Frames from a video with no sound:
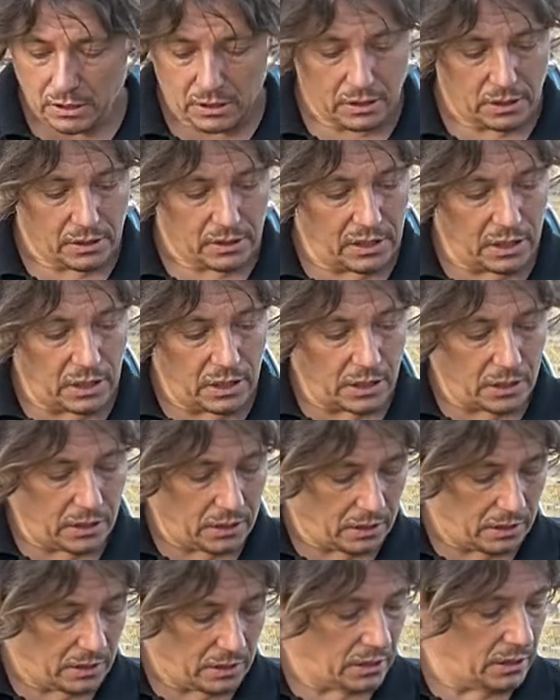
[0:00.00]
that are
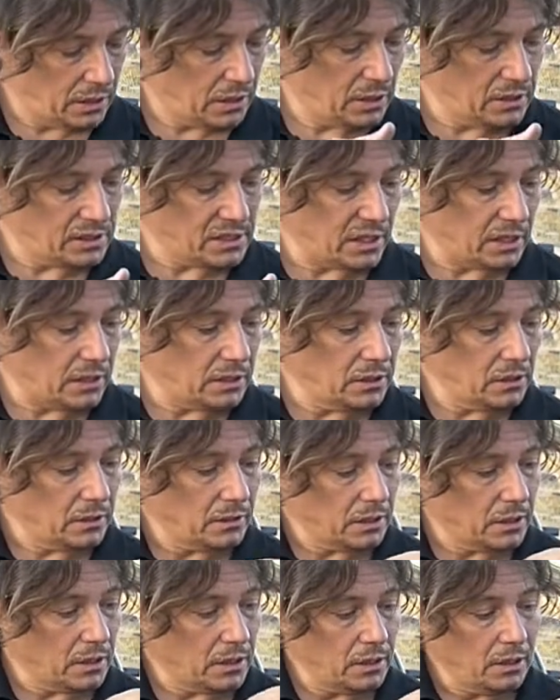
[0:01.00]
inside
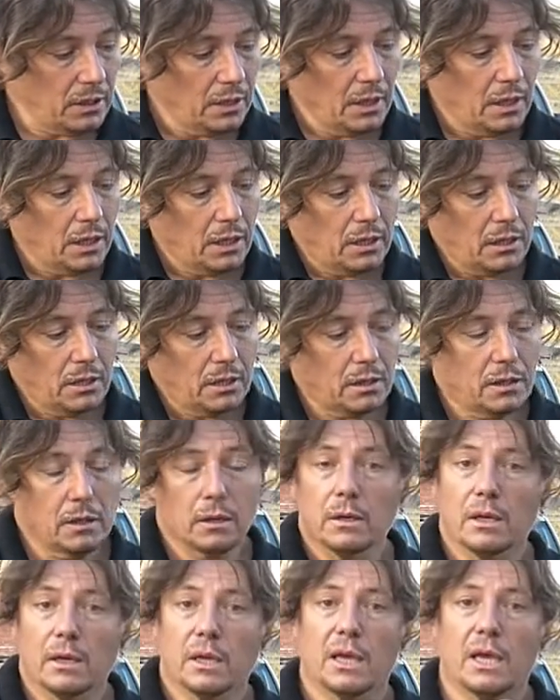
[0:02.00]
huh? uh,
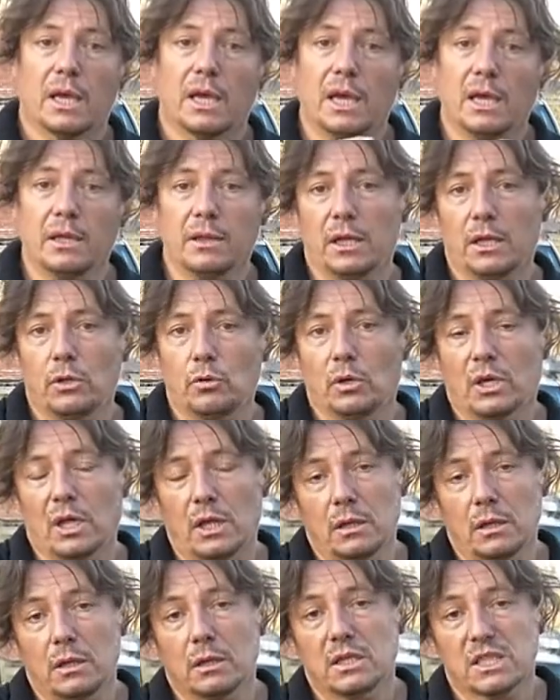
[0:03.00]
and then you
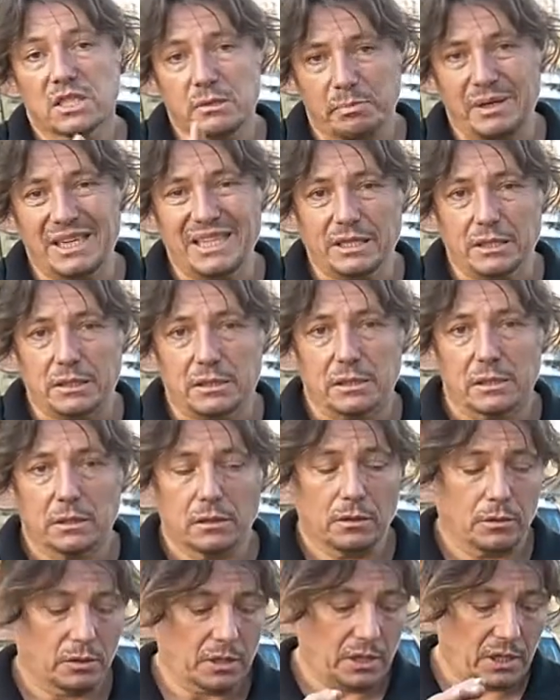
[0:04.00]
can split it
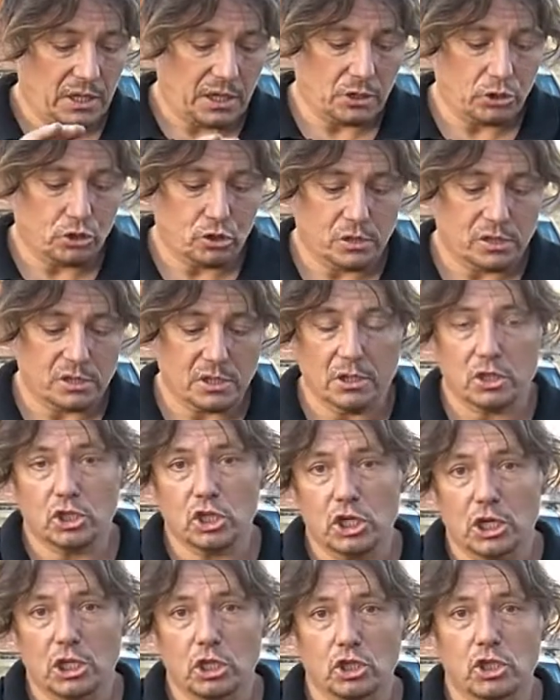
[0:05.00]
okay and just
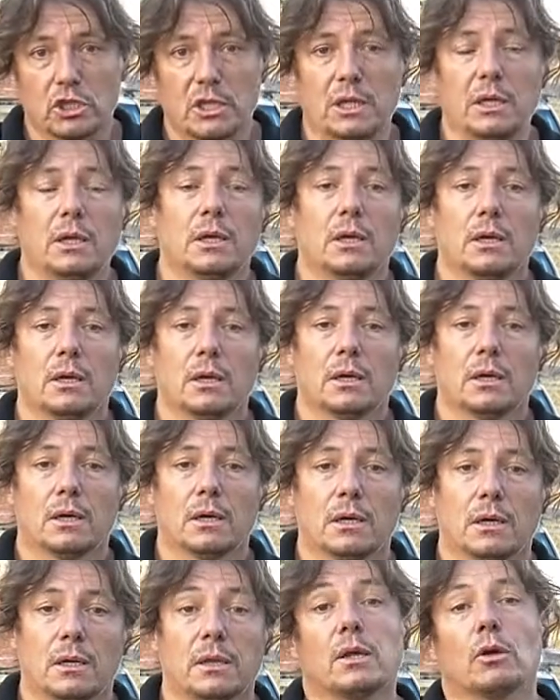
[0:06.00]
change the uh,
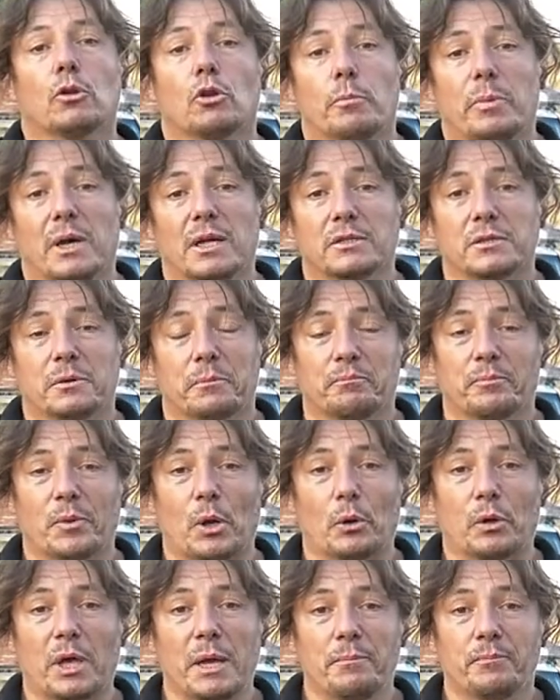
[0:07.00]
the other part
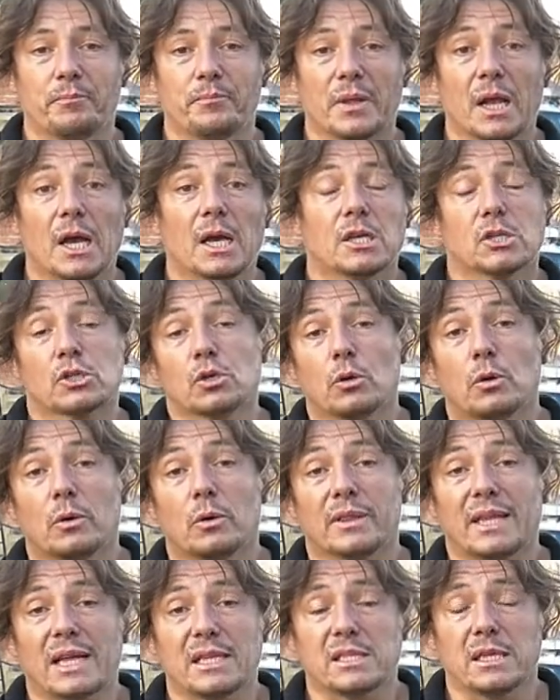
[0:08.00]
okay so
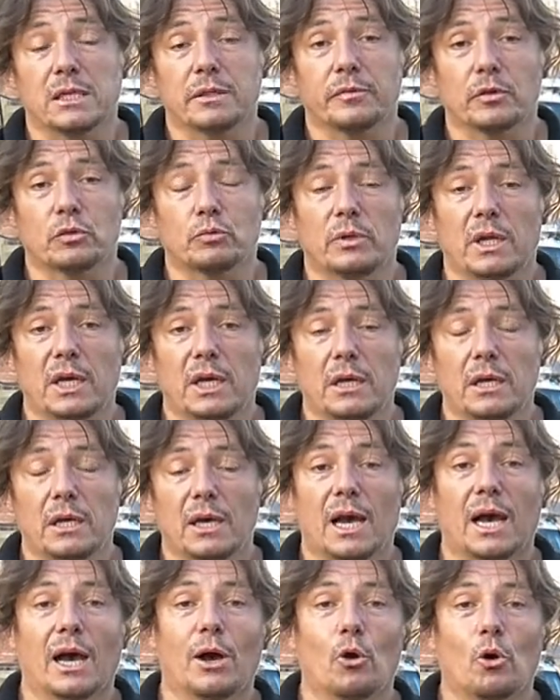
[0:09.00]
that's it for today
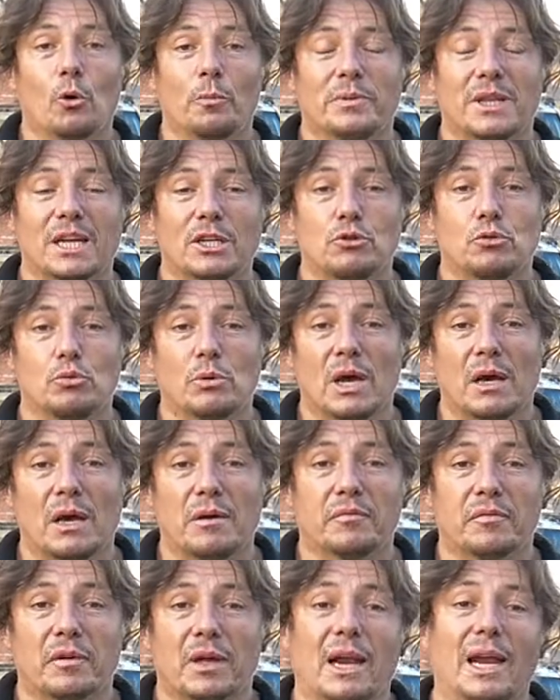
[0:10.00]
i hope that you have
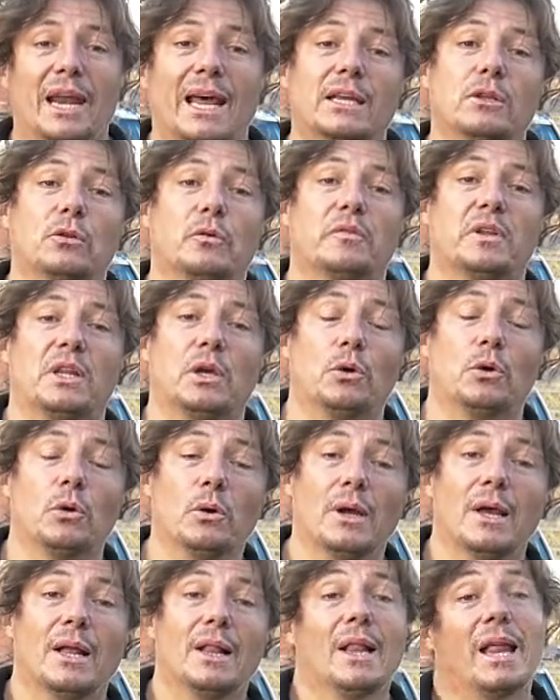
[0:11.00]
liked the video
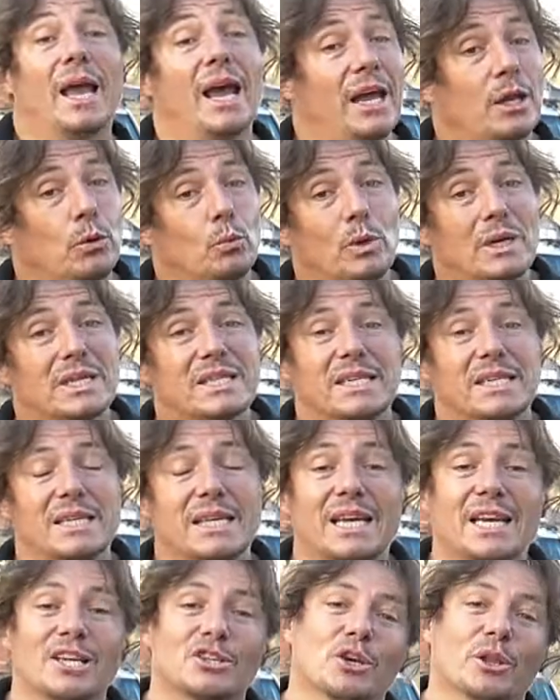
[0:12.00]
and we'll see
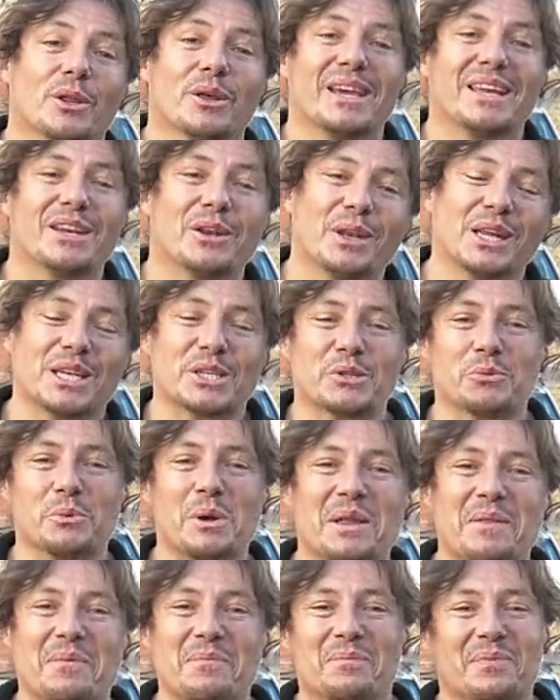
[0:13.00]
each other in the next
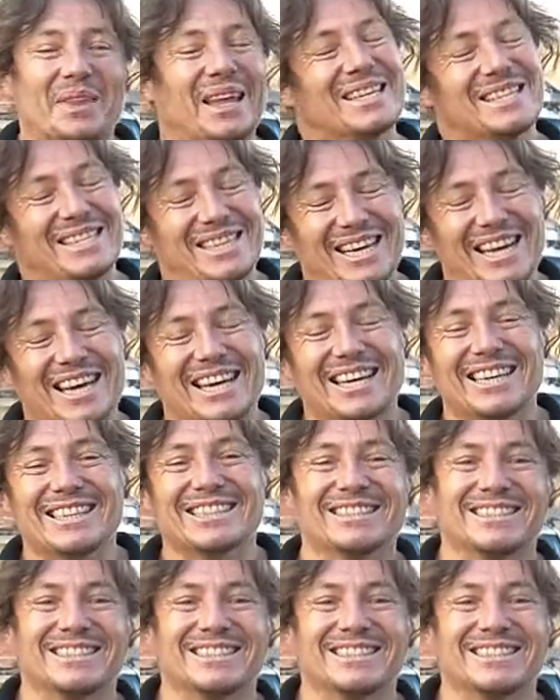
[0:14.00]
one See ya.